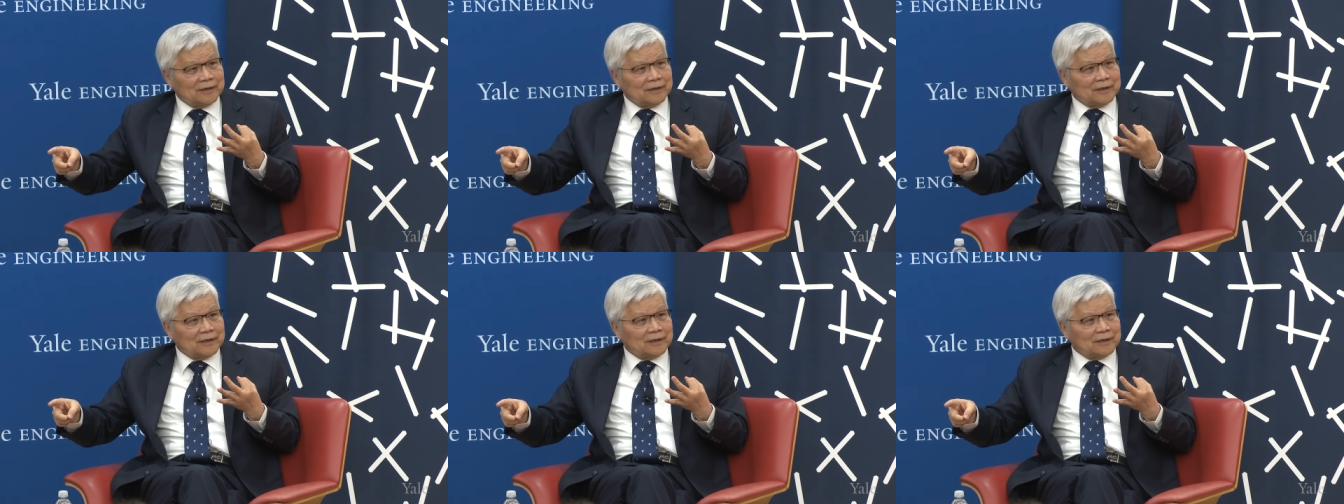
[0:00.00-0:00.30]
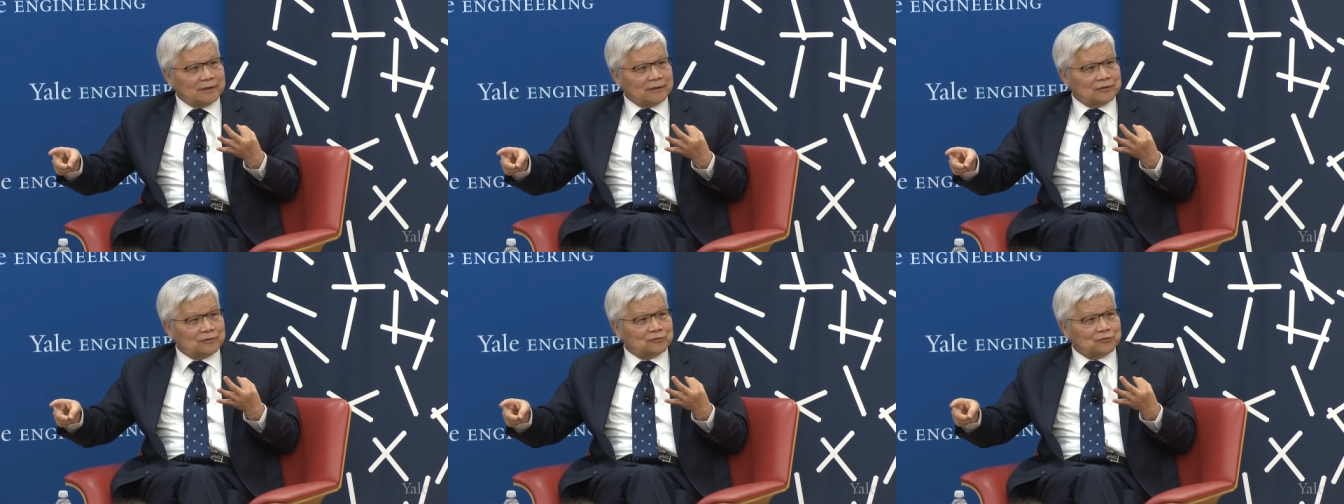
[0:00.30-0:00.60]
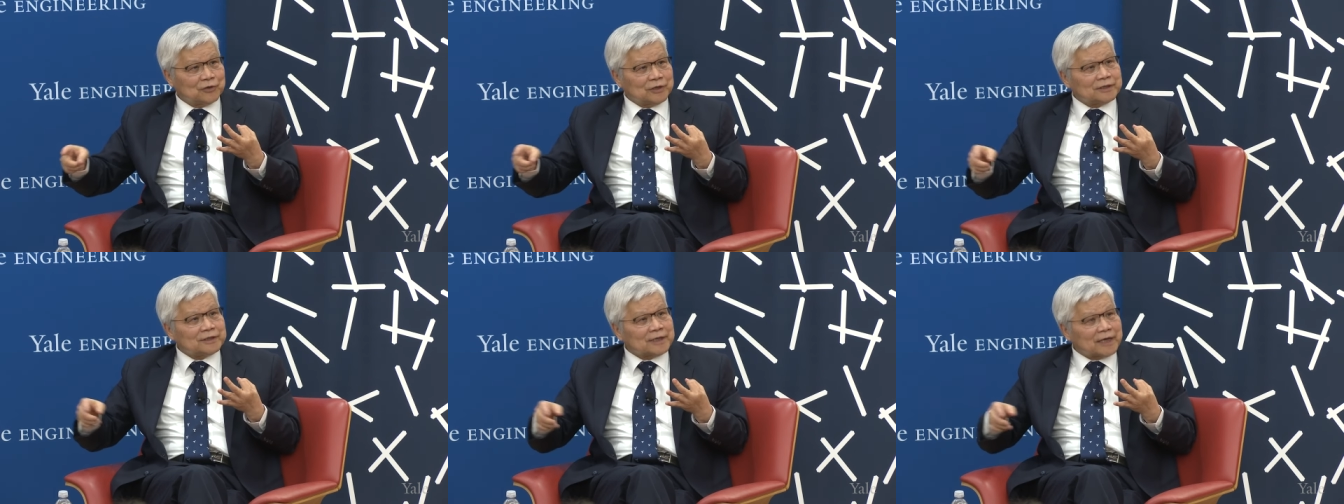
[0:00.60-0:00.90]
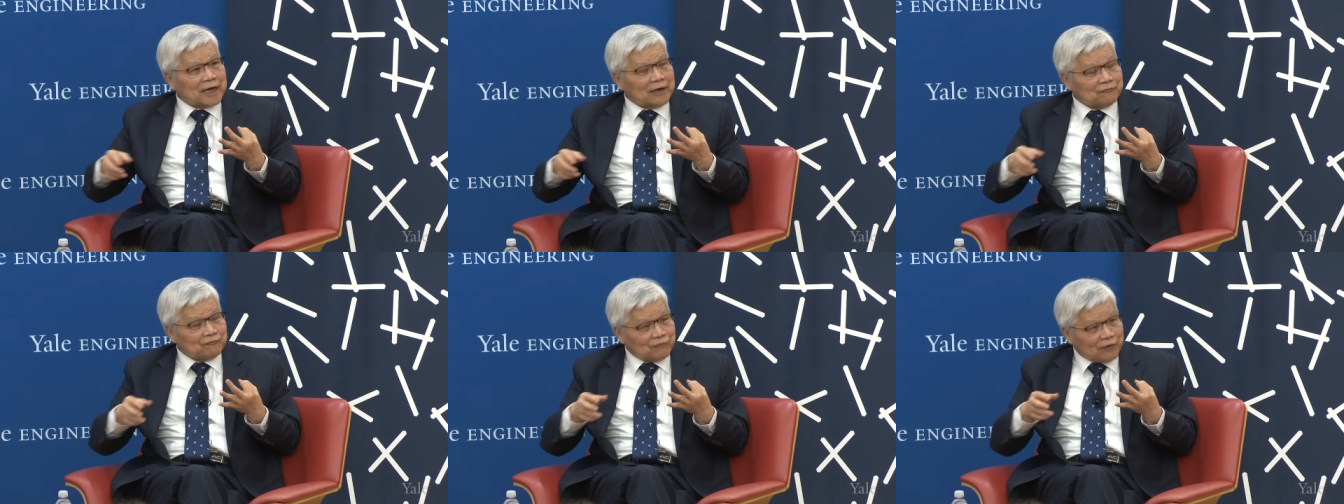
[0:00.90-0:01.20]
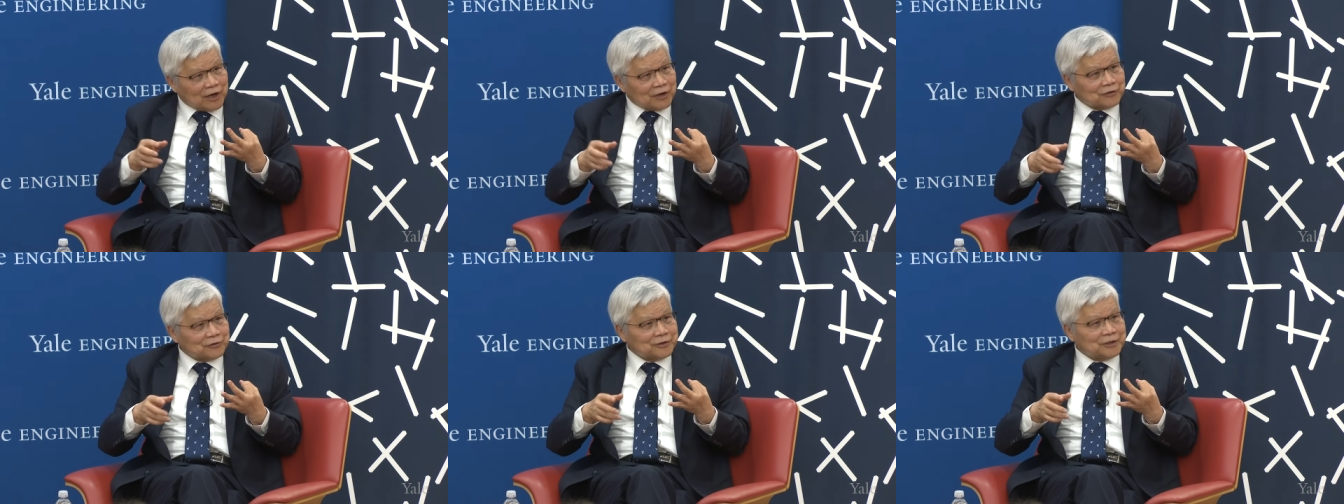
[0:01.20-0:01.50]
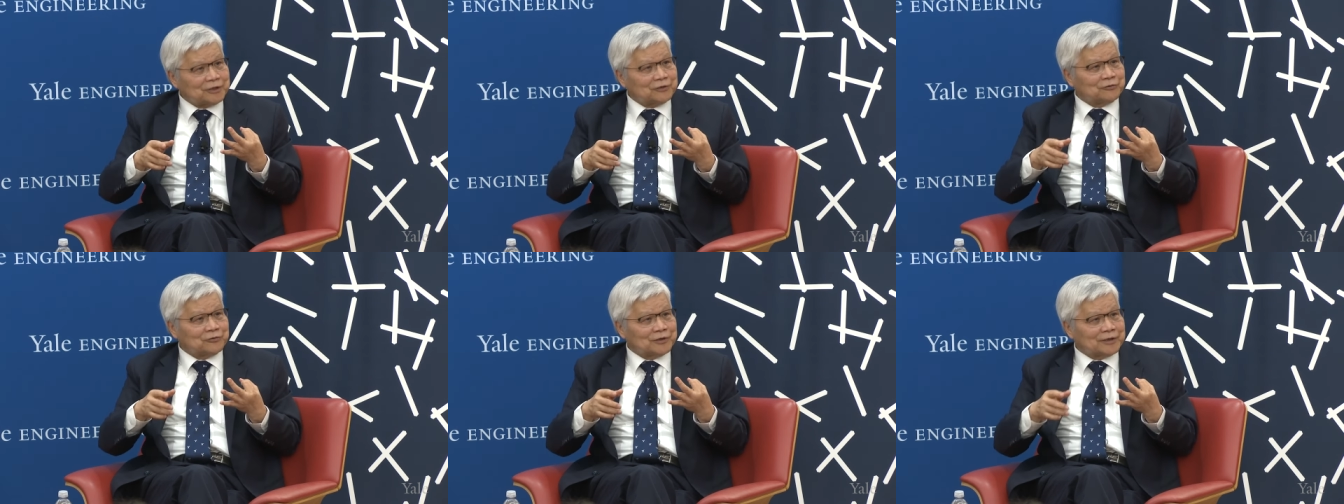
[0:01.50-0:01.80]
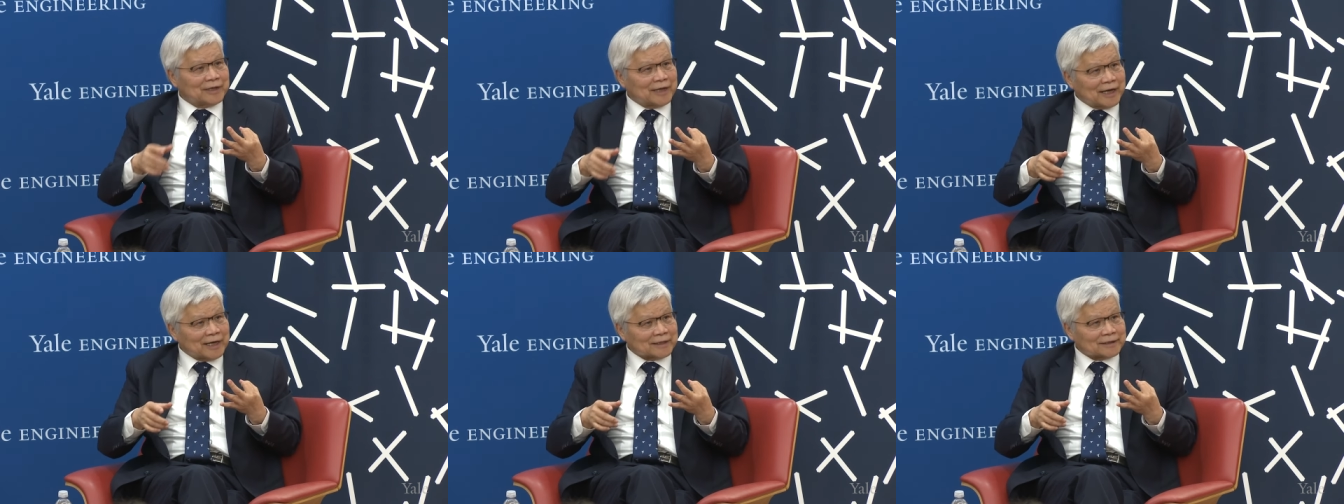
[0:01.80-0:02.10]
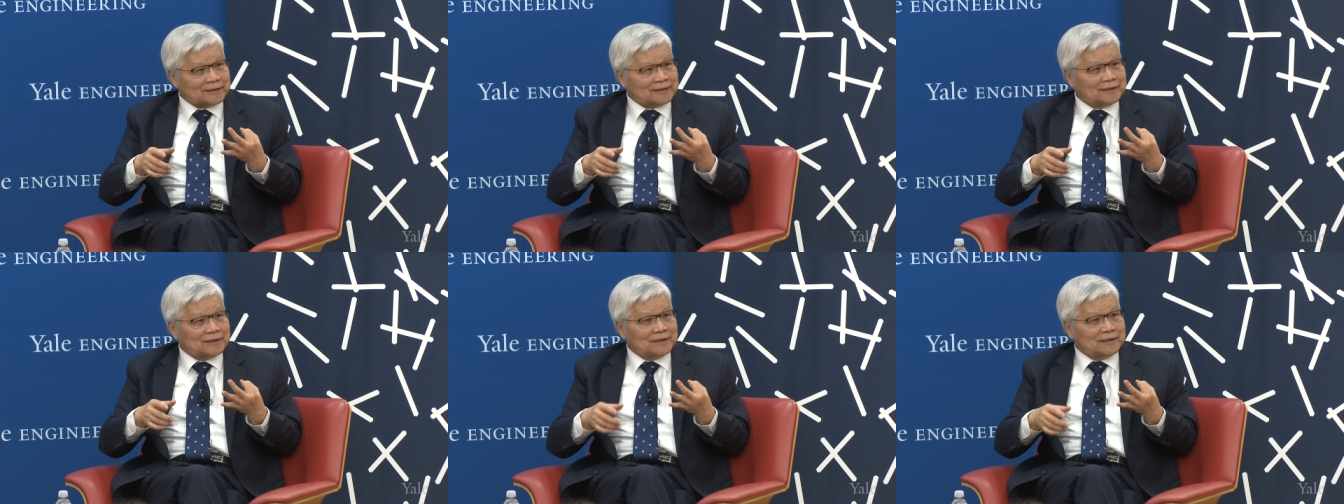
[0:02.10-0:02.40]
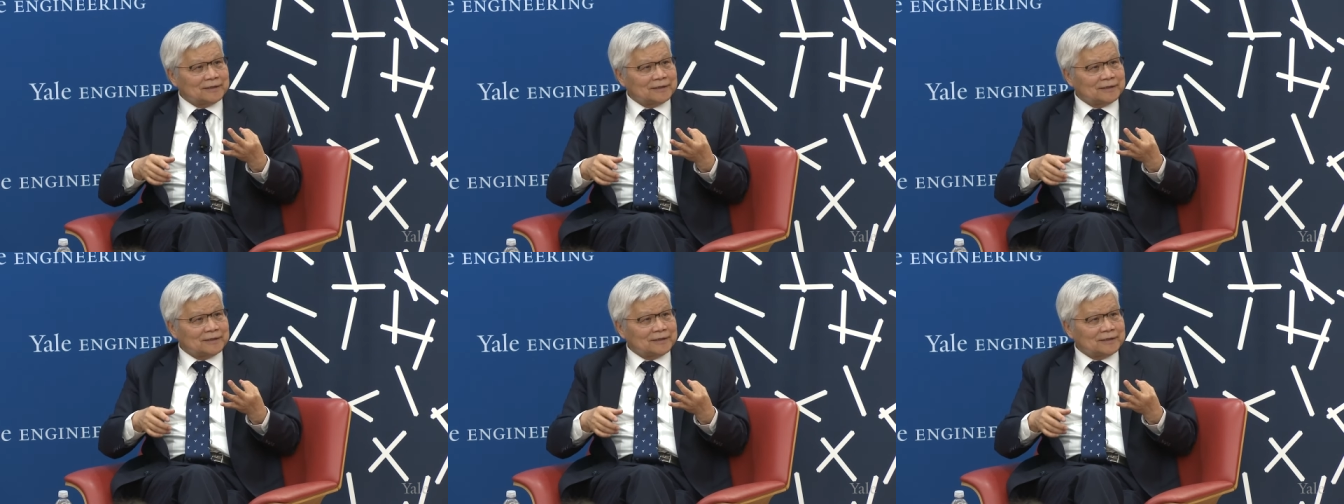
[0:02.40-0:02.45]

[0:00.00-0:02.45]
And whether I follow it or not,